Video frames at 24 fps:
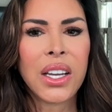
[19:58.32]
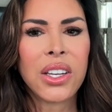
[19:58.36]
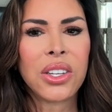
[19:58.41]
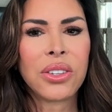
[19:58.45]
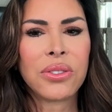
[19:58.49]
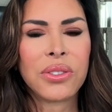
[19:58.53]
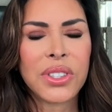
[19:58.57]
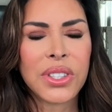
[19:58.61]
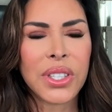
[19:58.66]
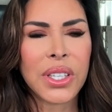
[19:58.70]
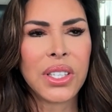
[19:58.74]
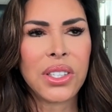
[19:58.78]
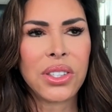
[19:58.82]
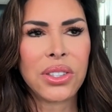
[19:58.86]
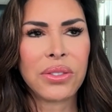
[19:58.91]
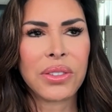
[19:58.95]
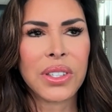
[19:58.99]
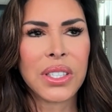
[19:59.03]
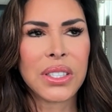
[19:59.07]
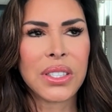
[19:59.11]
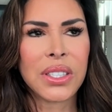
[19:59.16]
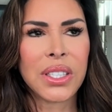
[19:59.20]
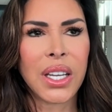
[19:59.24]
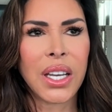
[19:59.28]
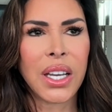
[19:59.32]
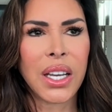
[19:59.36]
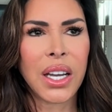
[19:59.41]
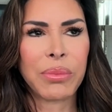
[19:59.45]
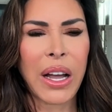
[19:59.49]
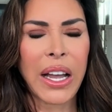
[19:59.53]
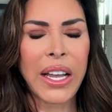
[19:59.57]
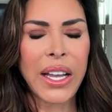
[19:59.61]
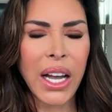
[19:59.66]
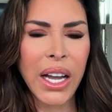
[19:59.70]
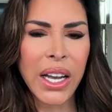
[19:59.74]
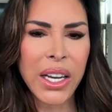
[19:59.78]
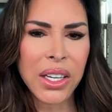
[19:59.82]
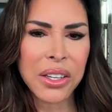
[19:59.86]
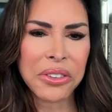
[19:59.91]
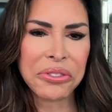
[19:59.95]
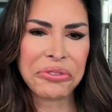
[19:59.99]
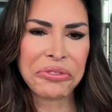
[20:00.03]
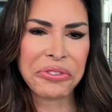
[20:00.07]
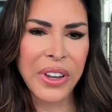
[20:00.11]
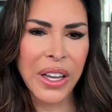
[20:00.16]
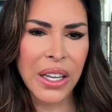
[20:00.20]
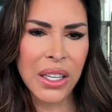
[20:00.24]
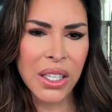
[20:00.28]
no, it's interesting. I kind of
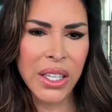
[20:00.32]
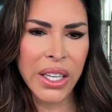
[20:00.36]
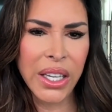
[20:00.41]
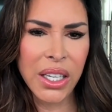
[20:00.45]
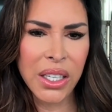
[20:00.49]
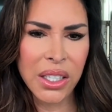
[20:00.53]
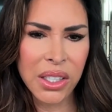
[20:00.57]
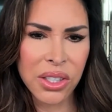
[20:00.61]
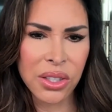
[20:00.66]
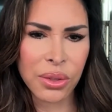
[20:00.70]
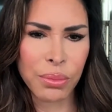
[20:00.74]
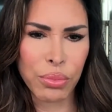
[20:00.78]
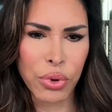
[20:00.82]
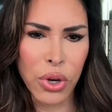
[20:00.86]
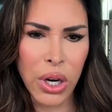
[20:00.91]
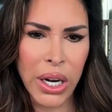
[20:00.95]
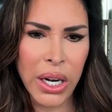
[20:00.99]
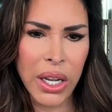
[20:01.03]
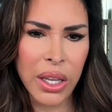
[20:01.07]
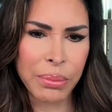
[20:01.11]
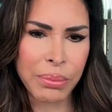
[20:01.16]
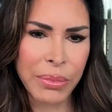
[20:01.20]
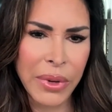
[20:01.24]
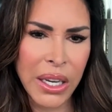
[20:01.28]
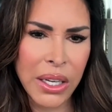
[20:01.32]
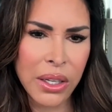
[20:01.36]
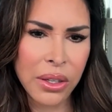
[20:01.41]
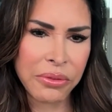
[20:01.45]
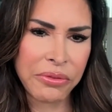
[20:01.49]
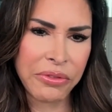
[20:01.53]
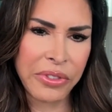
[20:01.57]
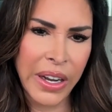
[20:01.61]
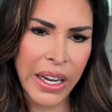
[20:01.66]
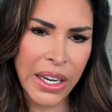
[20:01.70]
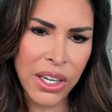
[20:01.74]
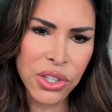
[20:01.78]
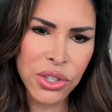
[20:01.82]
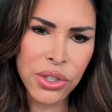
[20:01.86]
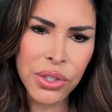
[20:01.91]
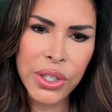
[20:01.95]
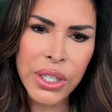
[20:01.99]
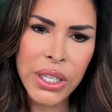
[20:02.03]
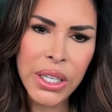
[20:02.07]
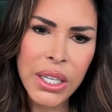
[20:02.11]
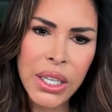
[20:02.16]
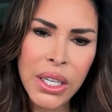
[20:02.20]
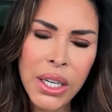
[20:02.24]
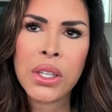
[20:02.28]
fell into product
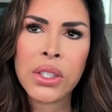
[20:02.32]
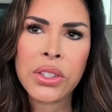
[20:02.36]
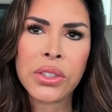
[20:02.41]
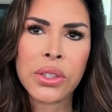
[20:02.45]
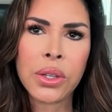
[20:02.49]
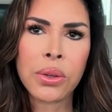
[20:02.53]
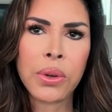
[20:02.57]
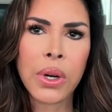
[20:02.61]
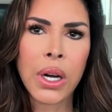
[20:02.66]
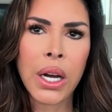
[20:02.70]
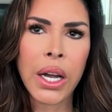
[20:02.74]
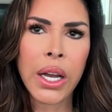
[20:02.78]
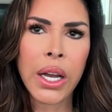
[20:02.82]
manufacturing. So I